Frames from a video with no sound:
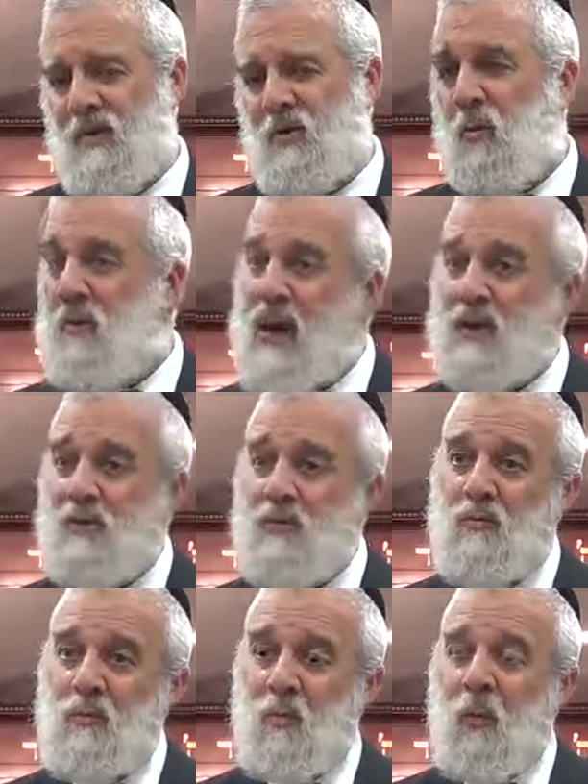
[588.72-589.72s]
So
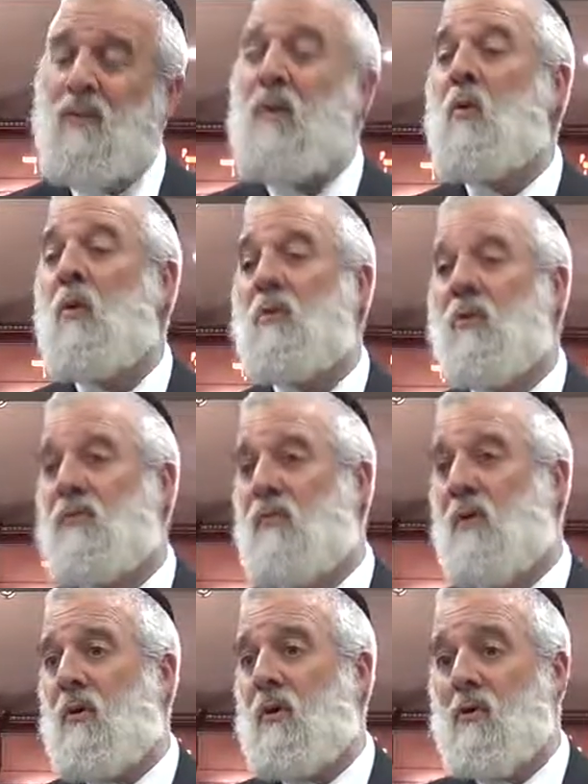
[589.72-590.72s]
imagine where they were
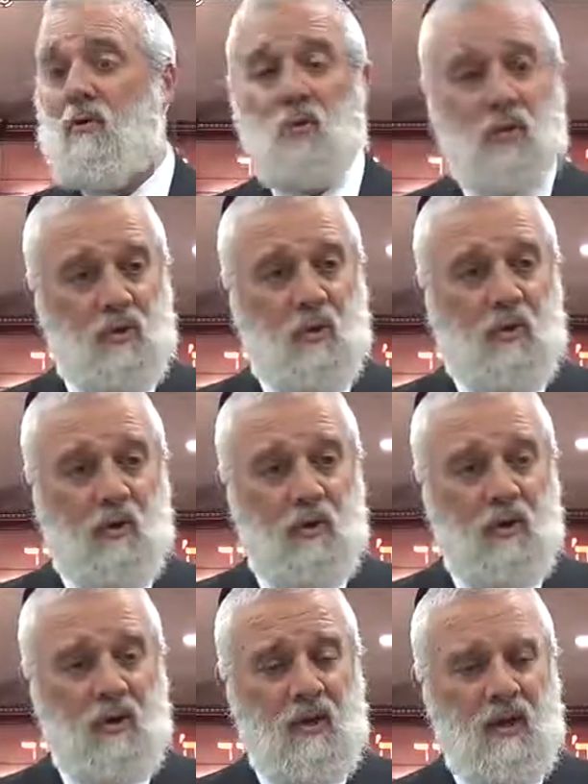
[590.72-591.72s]
before, during the
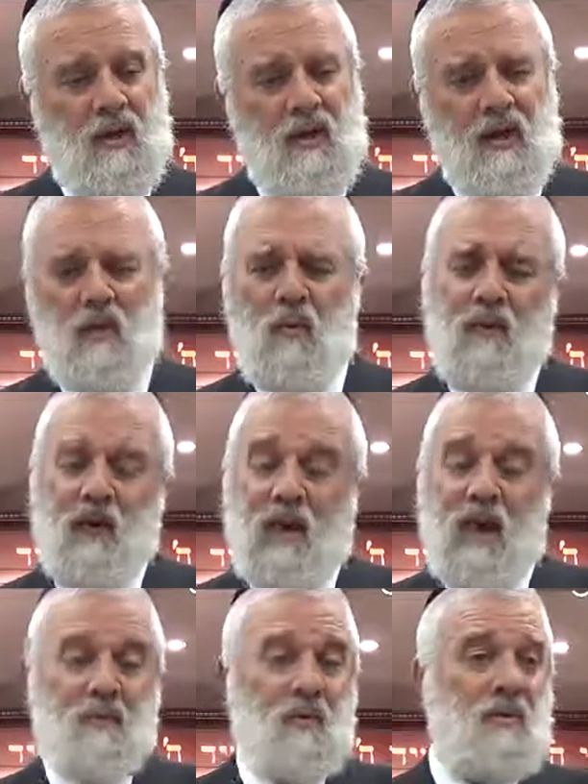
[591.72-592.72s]
war. And when they
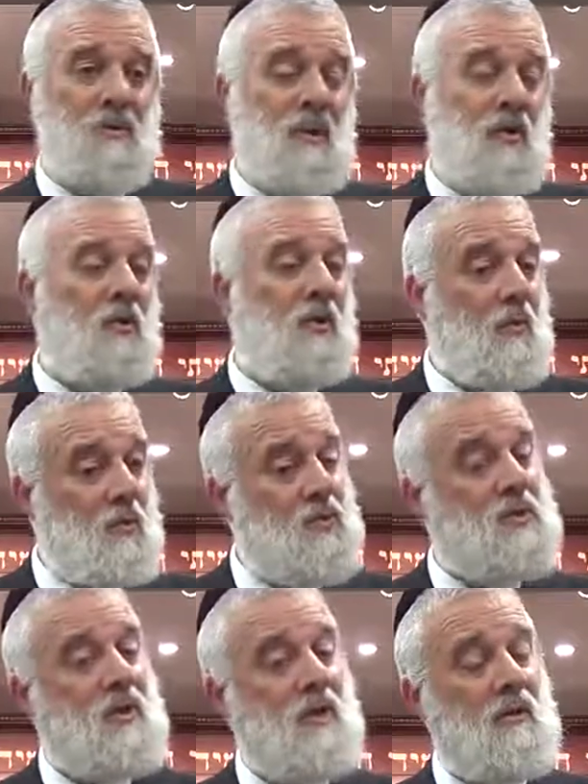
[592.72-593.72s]
came to this country, they were
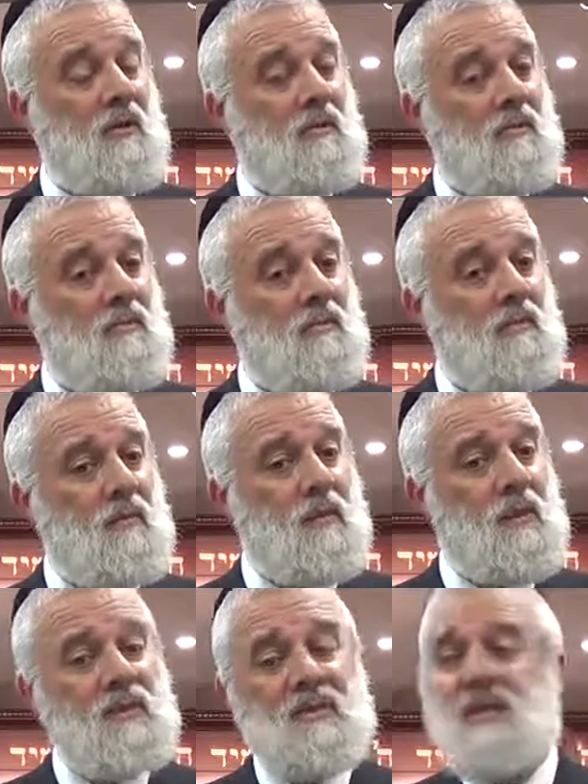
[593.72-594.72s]
still
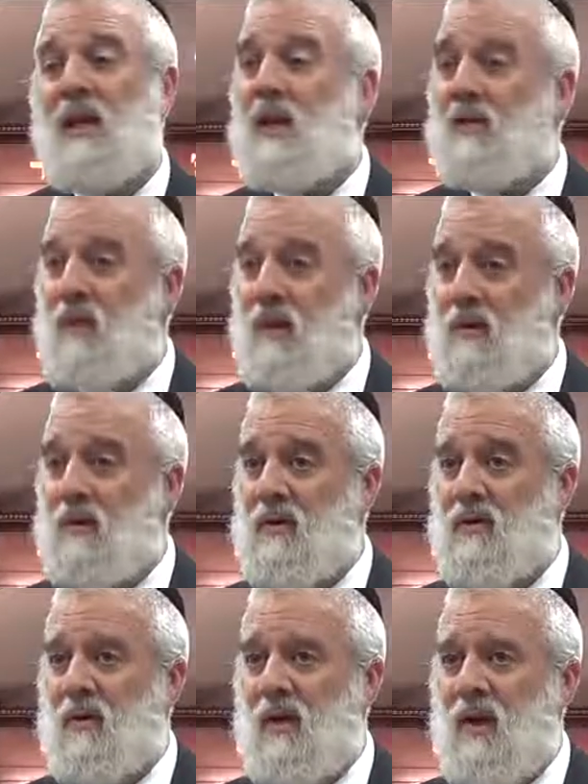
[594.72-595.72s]
selling milk.
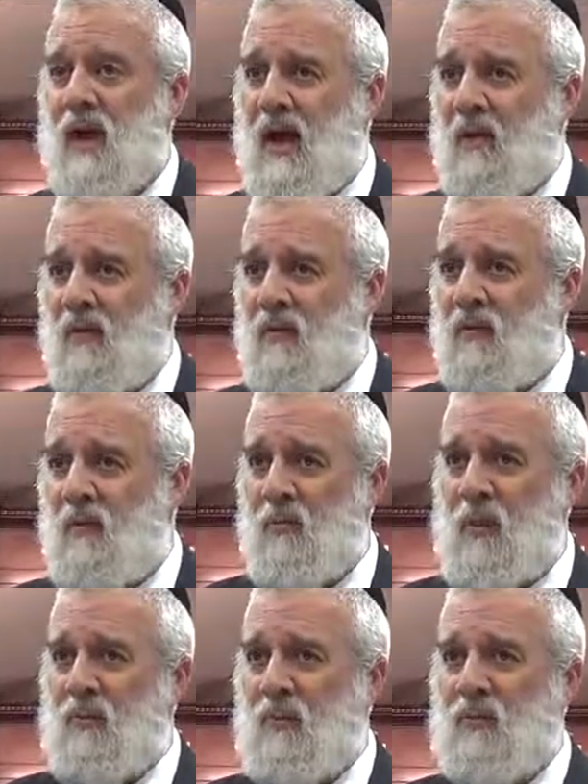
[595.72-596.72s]
I don't know if you
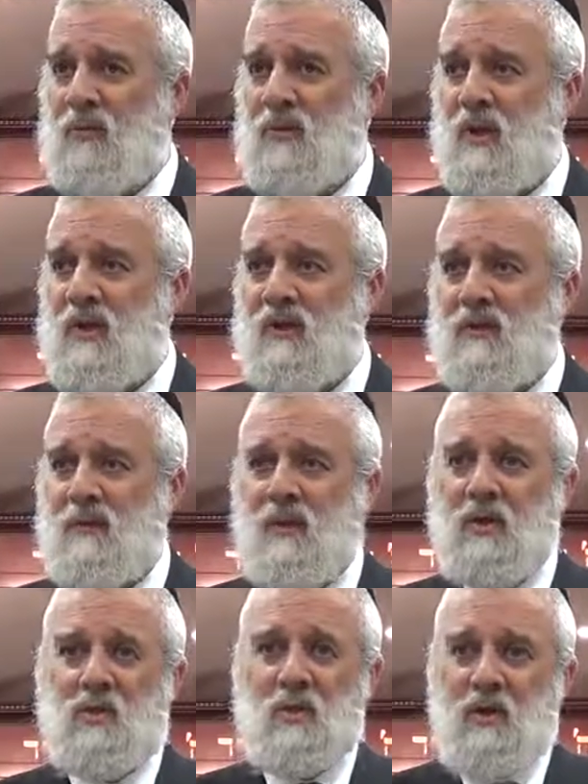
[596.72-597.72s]
remember those days.
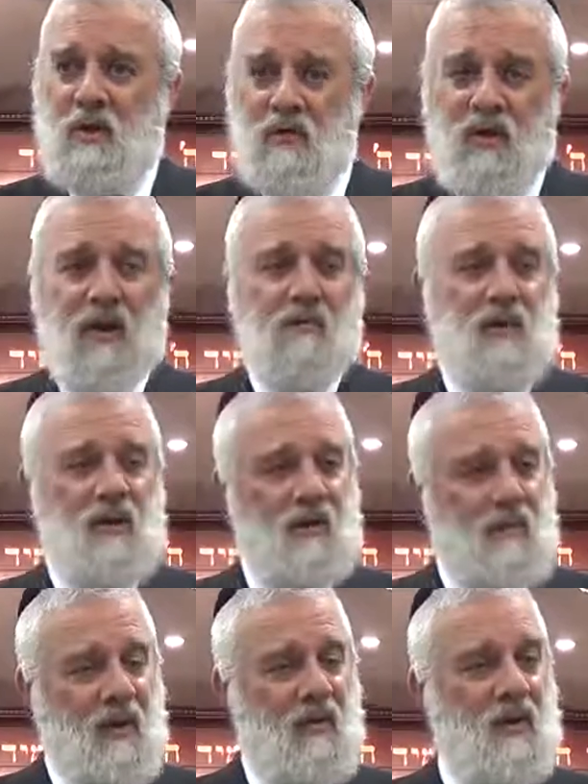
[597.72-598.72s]
I'm not sure in Iran, but
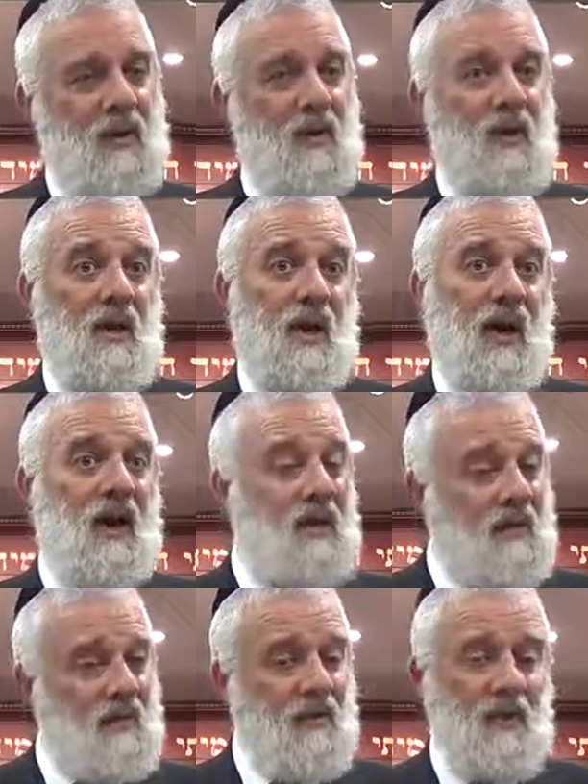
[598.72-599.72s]
in America, and
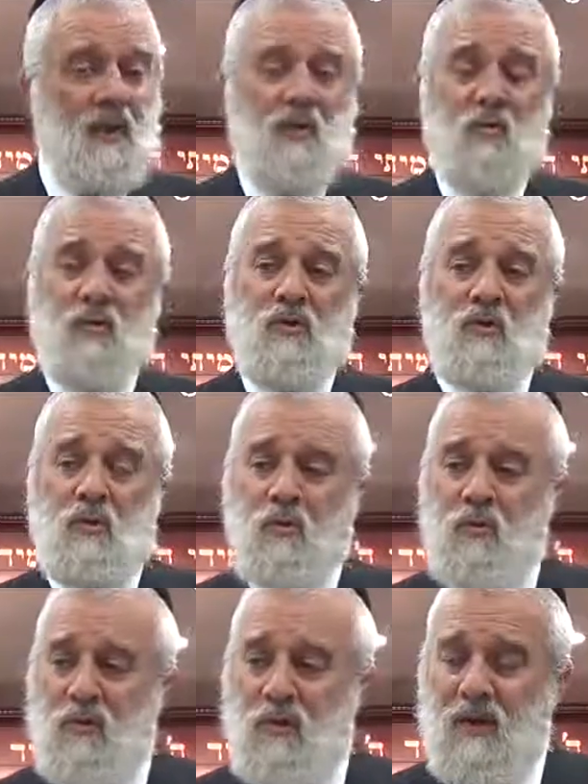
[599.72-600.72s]
in other countries
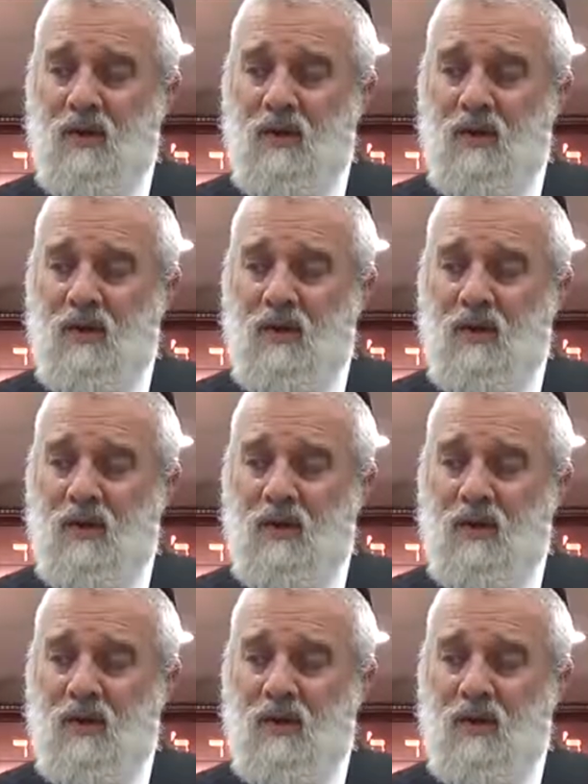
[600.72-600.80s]
too,